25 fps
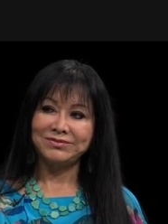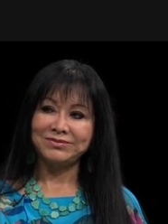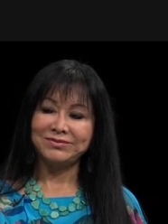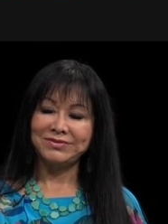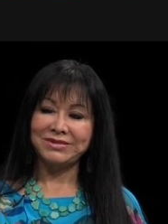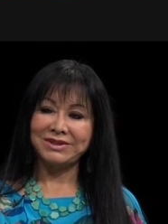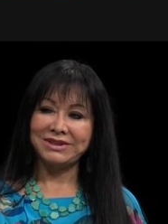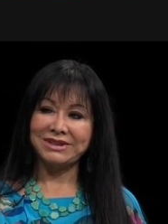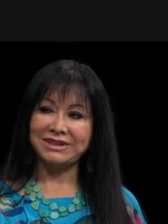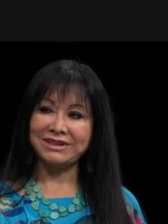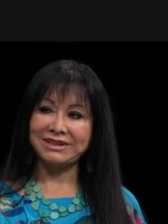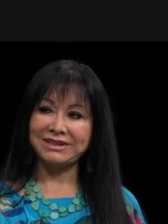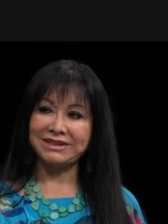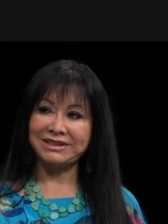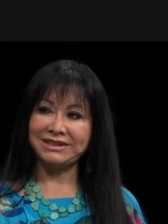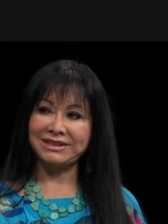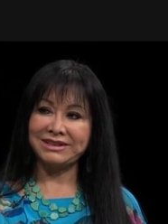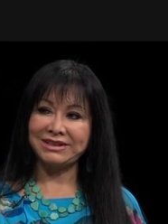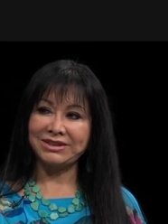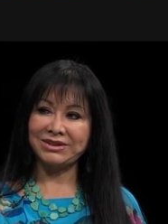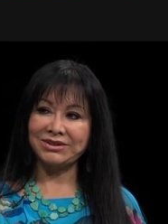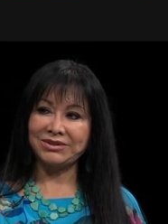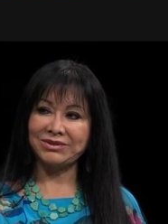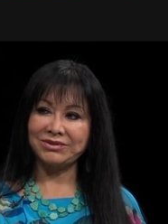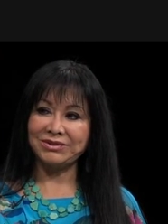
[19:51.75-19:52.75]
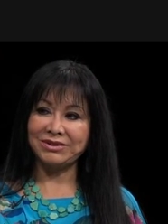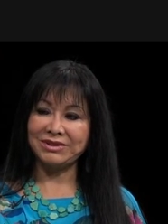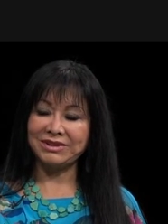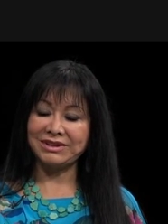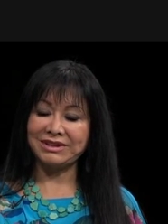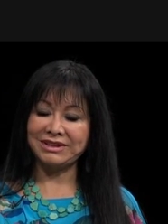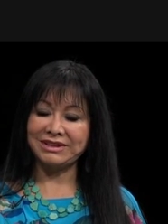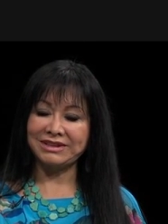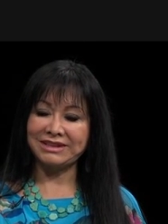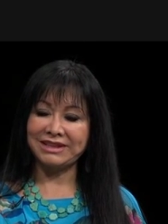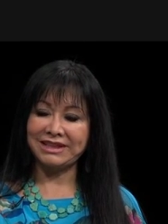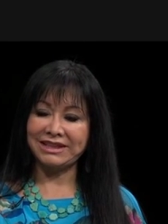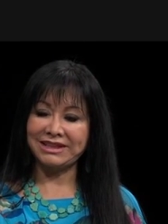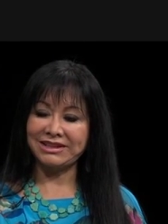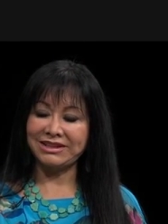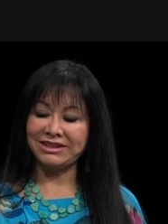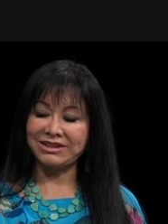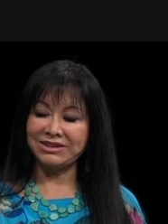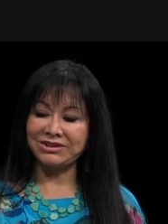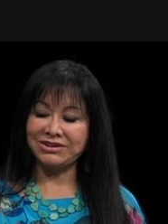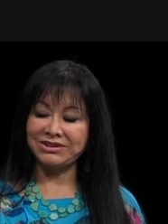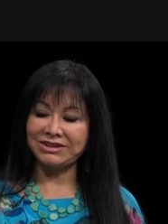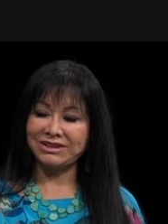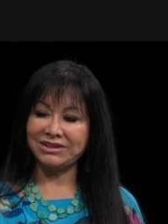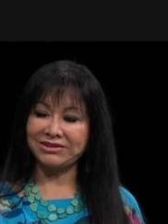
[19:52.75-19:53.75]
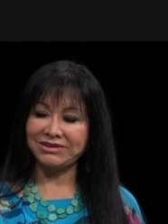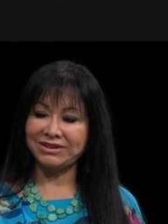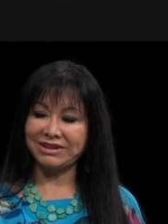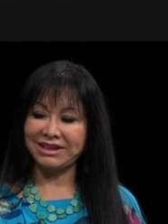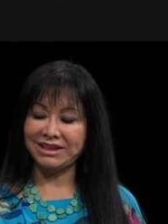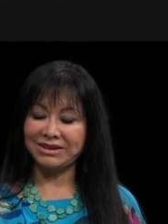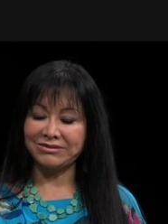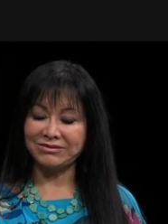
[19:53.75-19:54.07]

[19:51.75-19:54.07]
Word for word: Because, you know, the, the day that you say, okay,